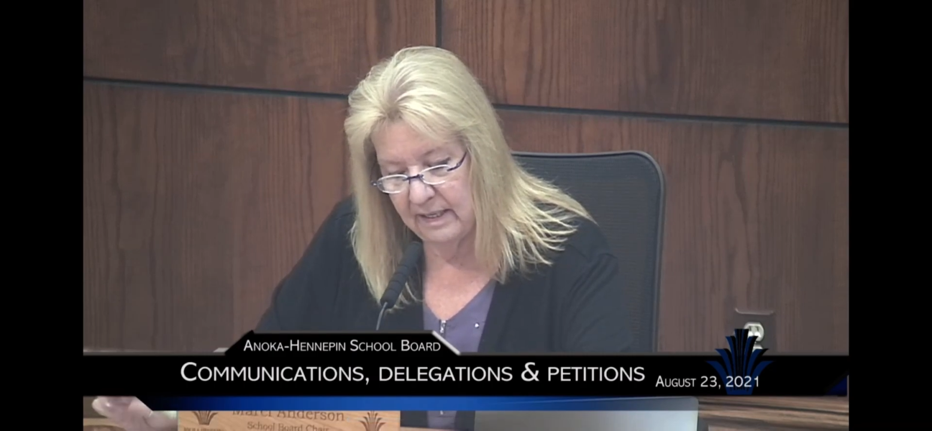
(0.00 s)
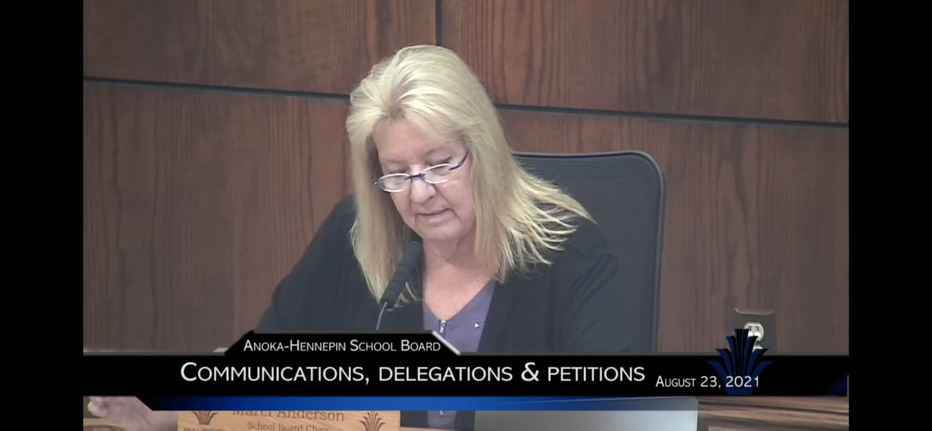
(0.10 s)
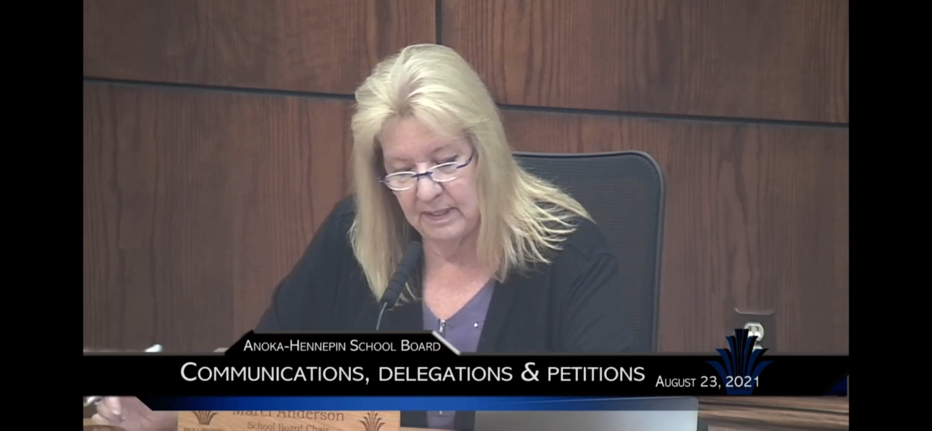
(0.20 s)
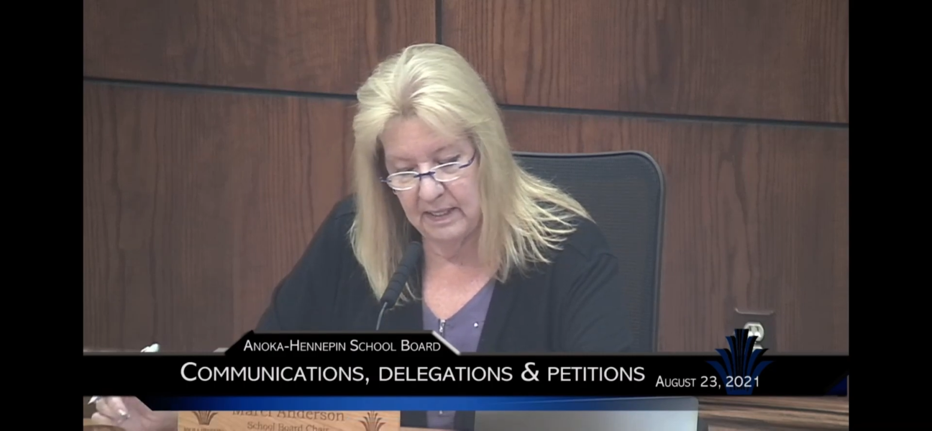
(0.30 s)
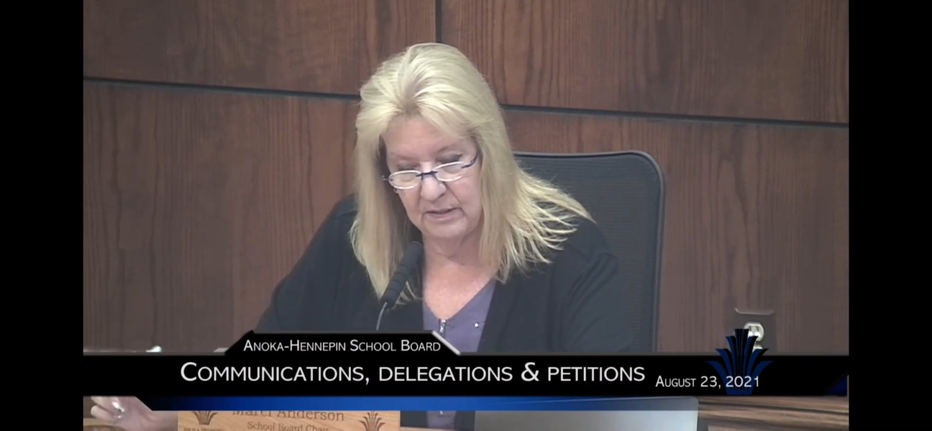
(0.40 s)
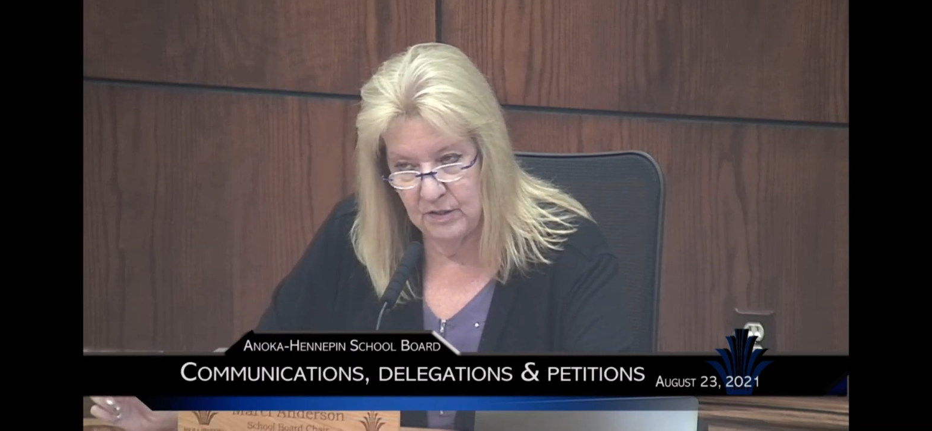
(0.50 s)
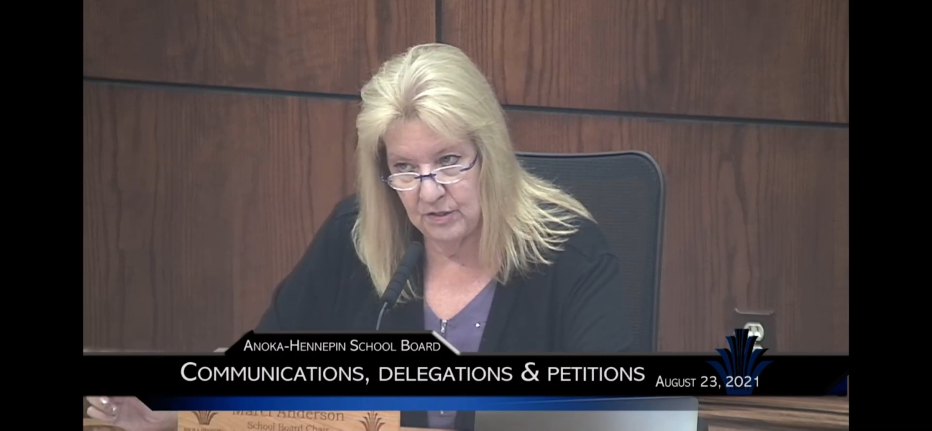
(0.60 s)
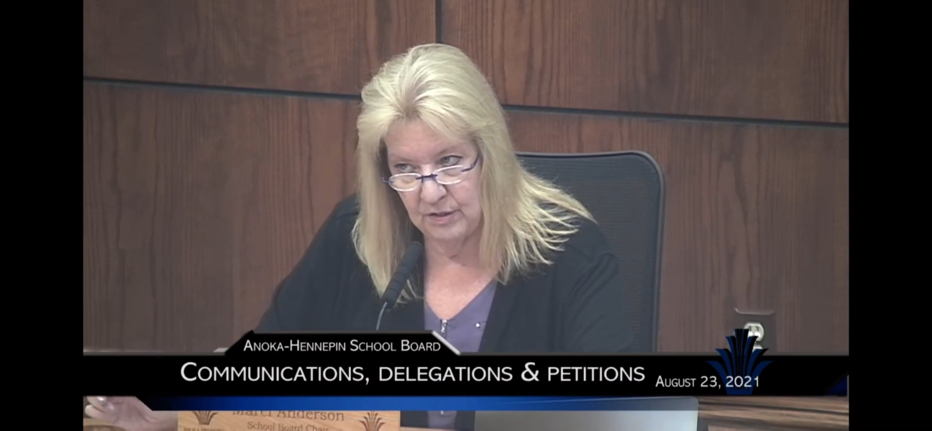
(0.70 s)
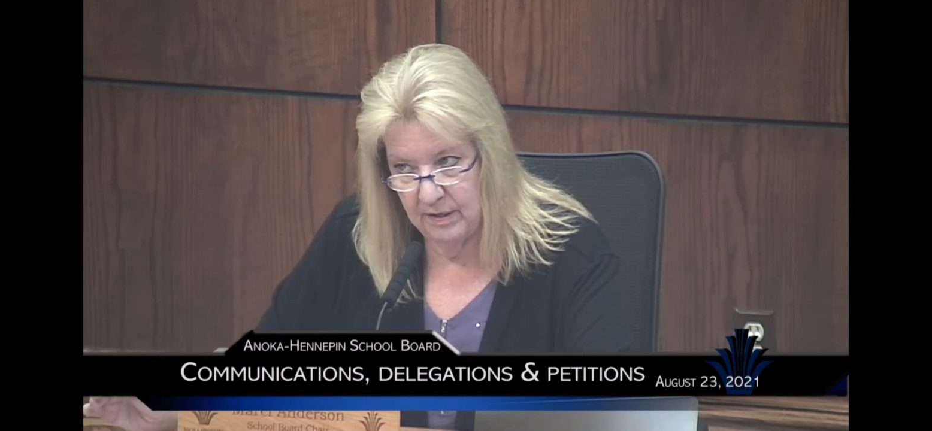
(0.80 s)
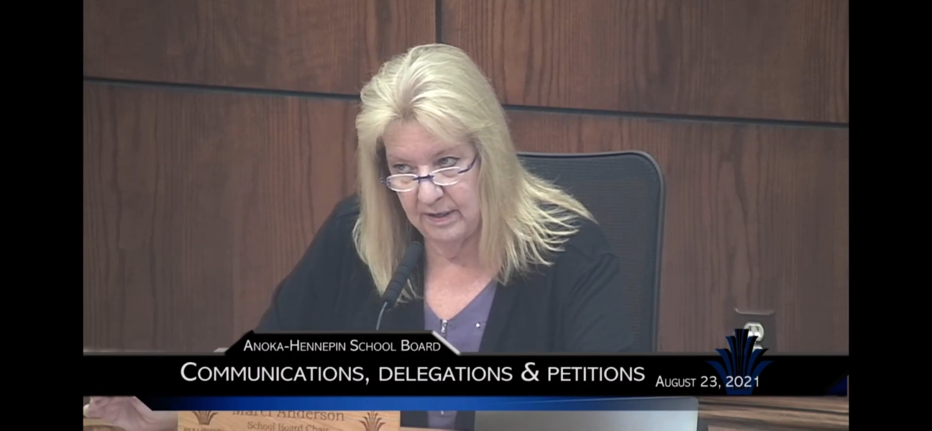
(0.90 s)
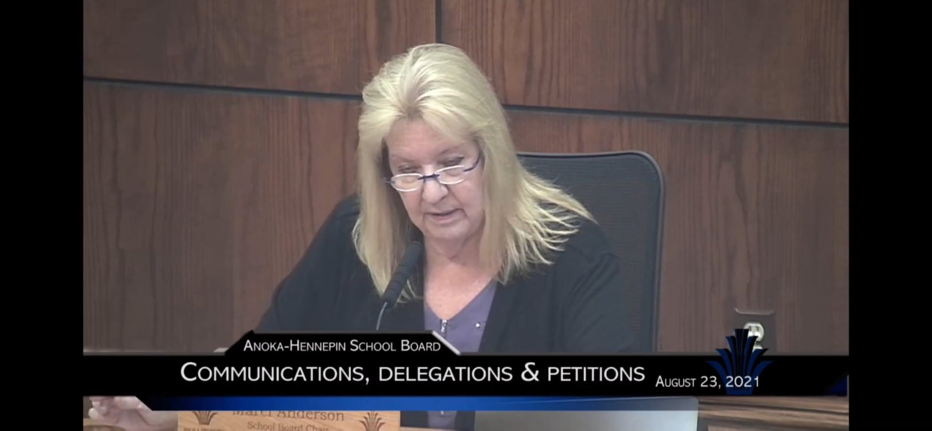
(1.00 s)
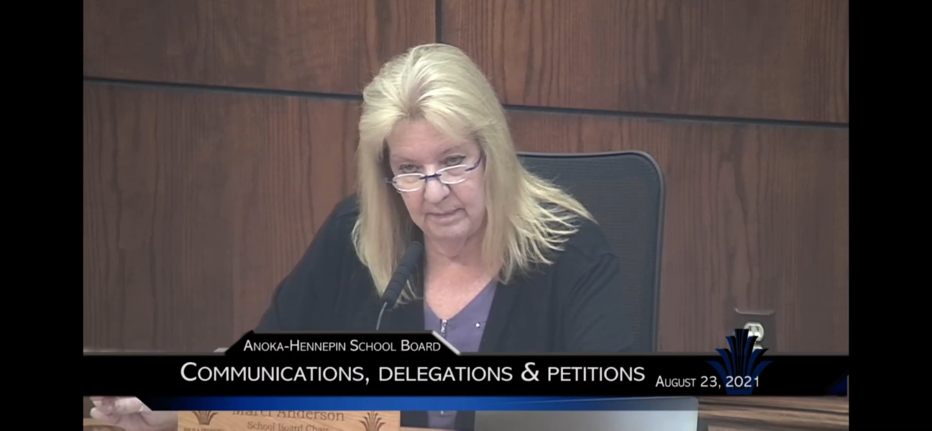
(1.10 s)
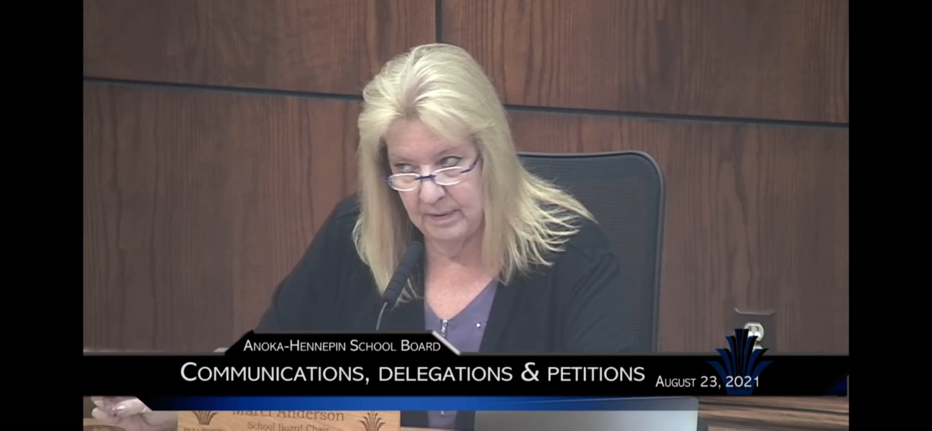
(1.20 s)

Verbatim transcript: I'm not sure how to